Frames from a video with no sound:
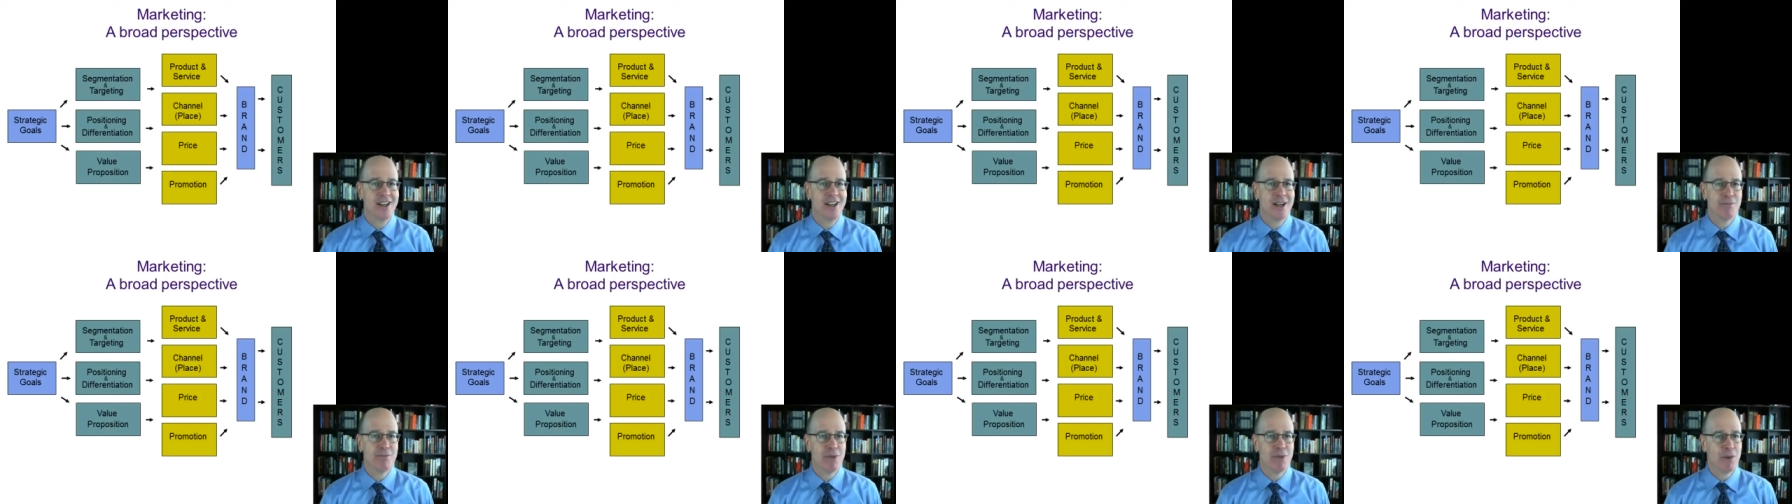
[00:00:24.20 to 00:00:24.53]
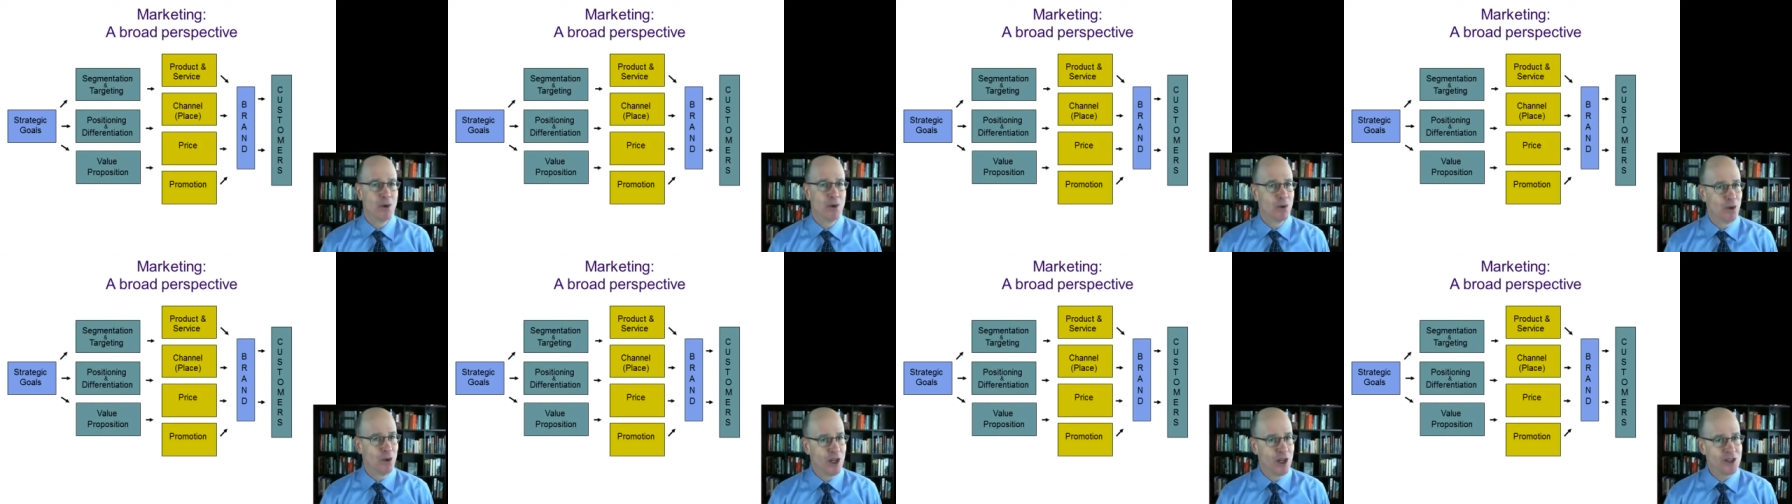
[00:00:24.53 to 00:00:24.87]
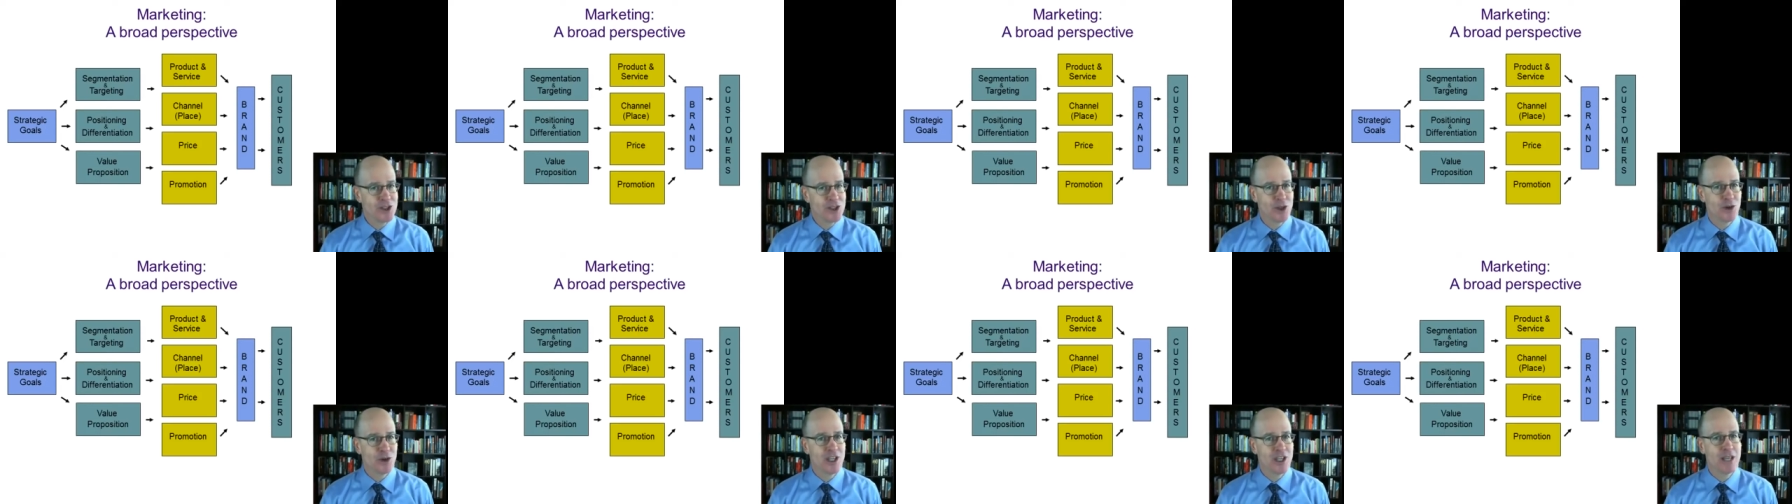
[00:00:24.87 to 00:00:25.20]
but we will
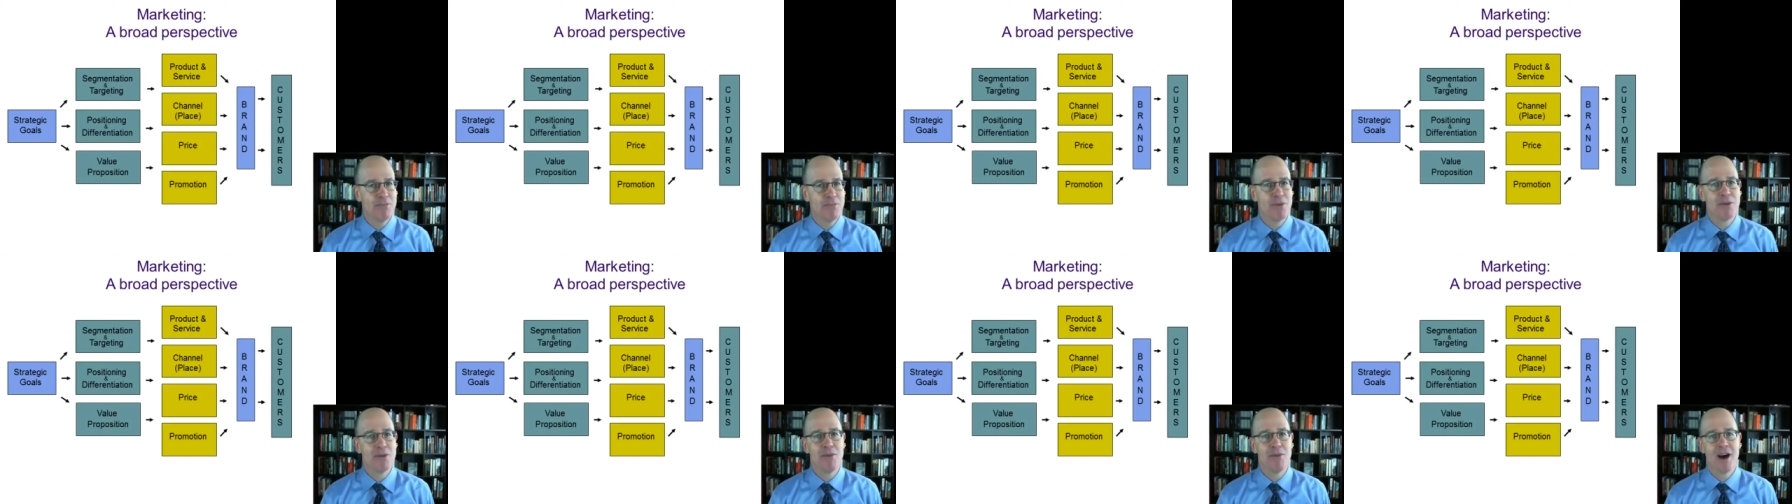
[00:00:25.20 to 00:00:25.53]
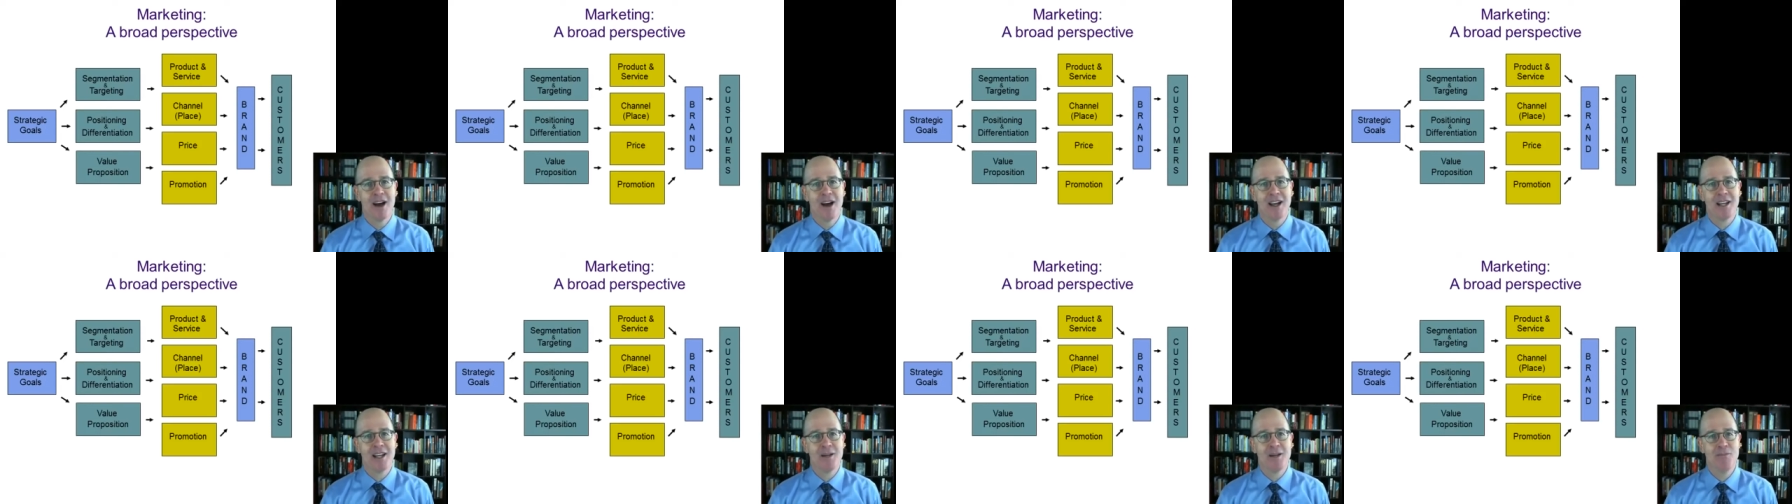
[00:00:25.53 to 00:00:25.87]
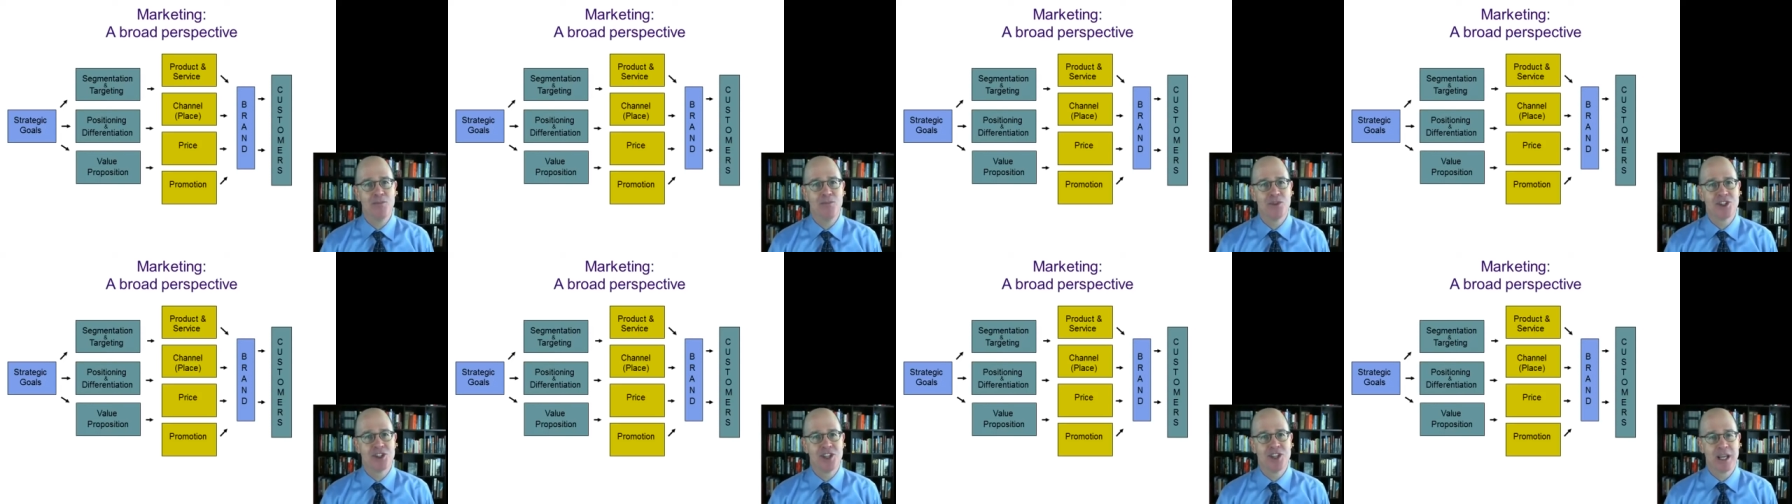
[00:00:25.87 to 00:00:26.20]
also keep in mind
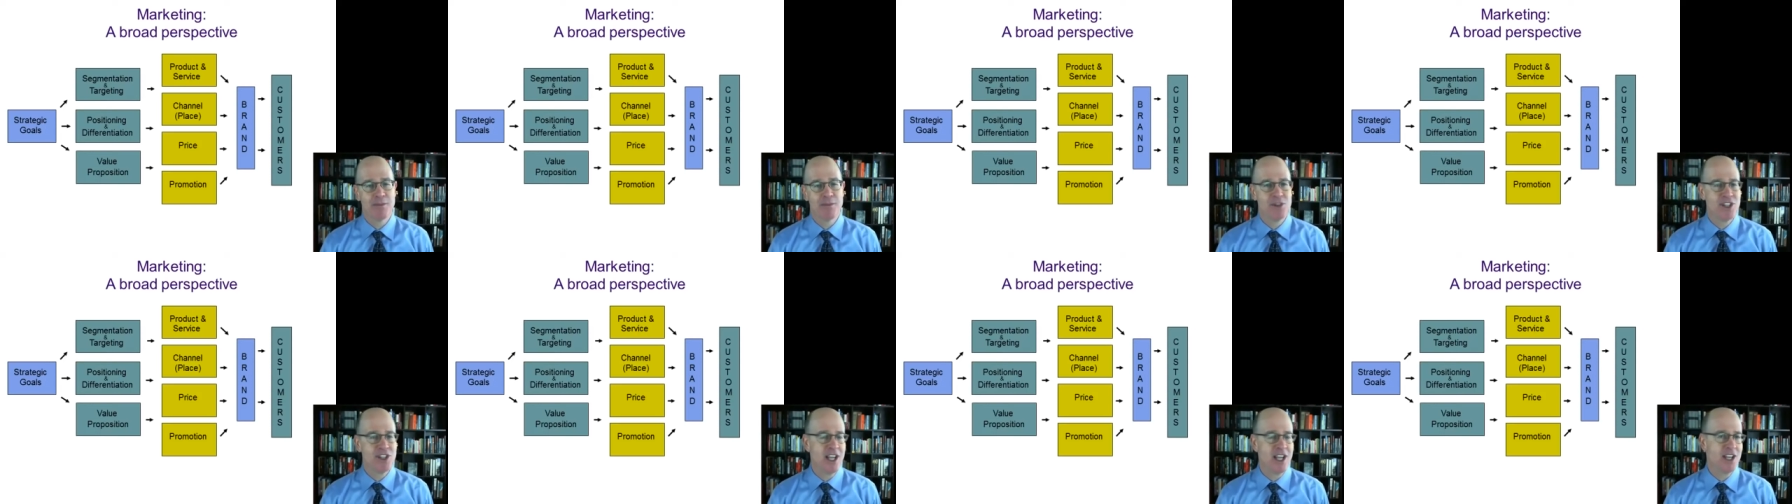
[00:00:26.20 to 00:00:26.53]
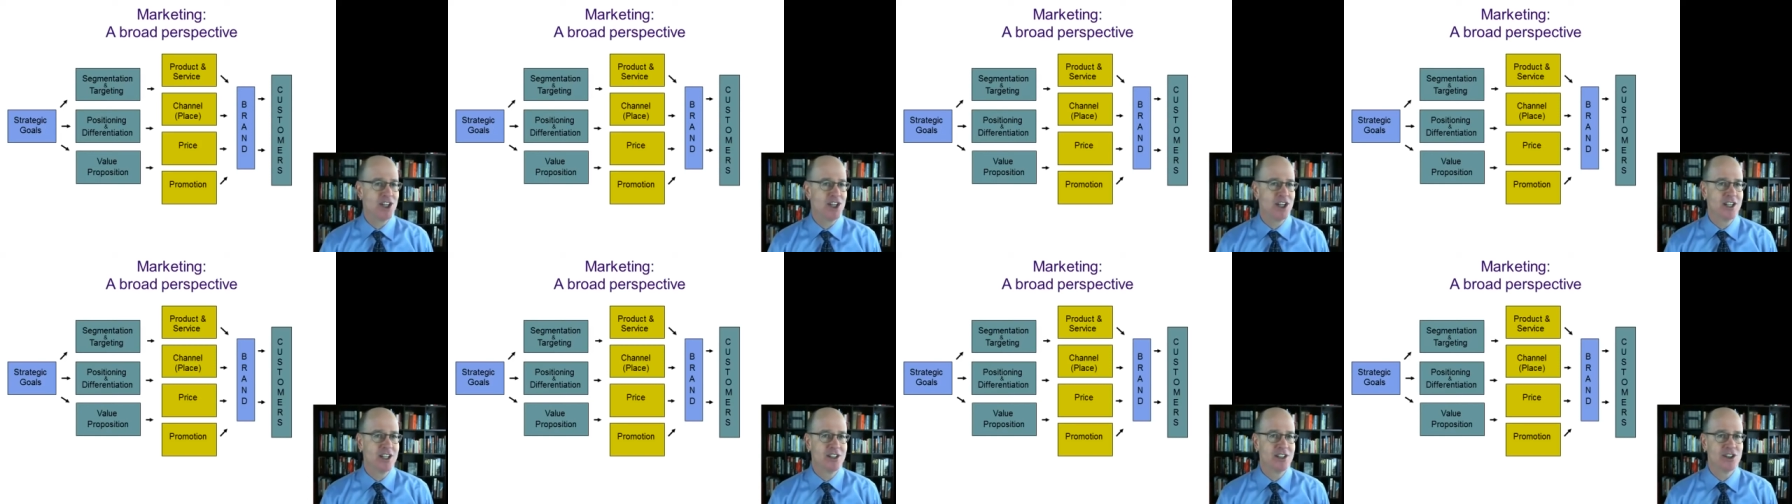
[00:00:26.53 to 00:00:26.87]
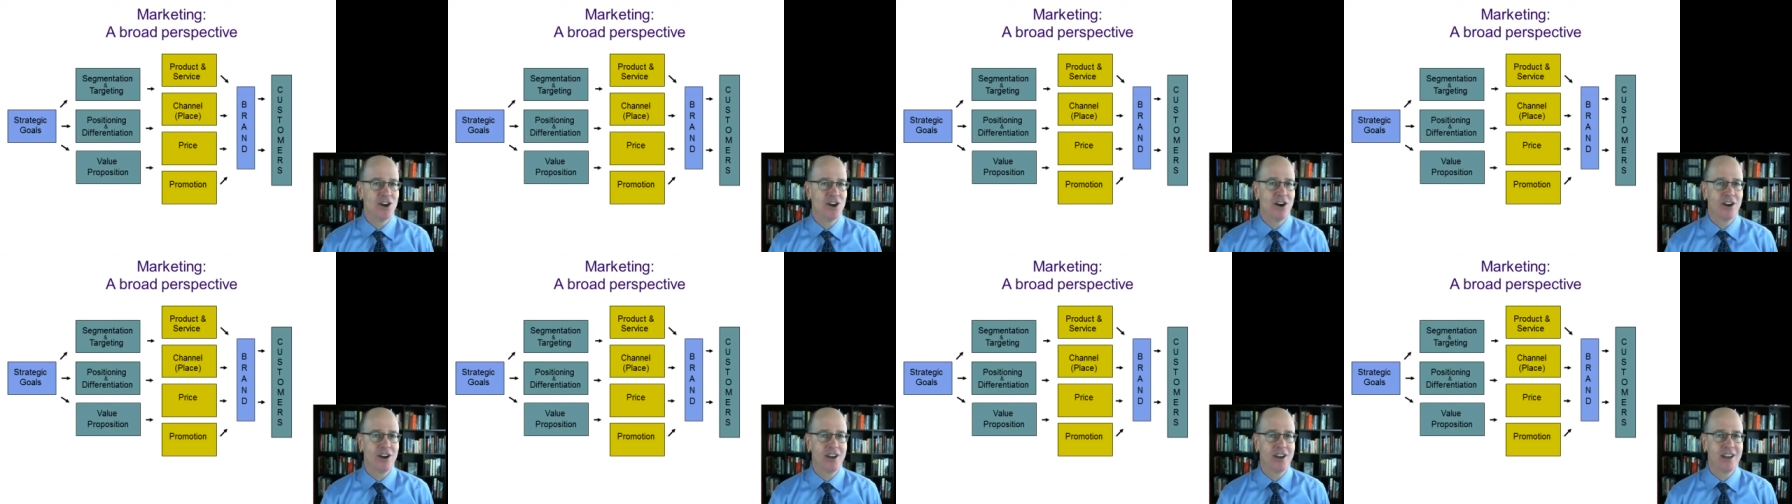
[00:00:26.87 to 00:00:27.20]
segmentation and
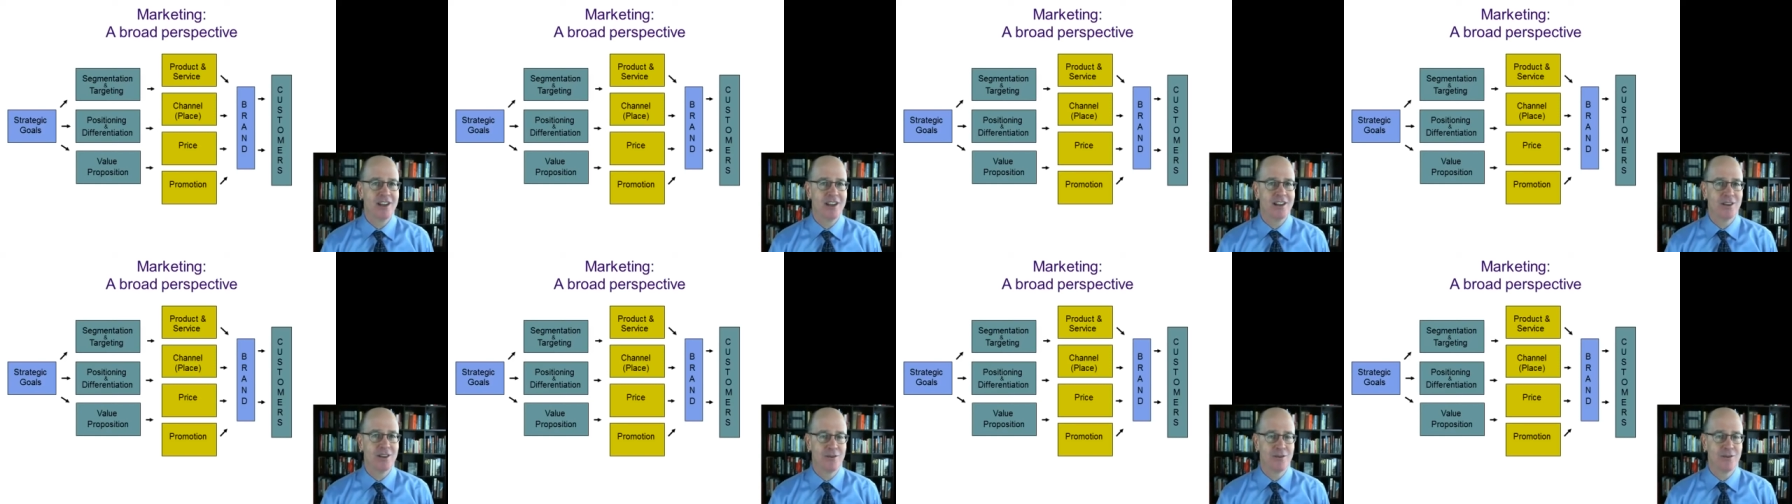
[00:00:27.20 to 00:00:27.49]
targeting,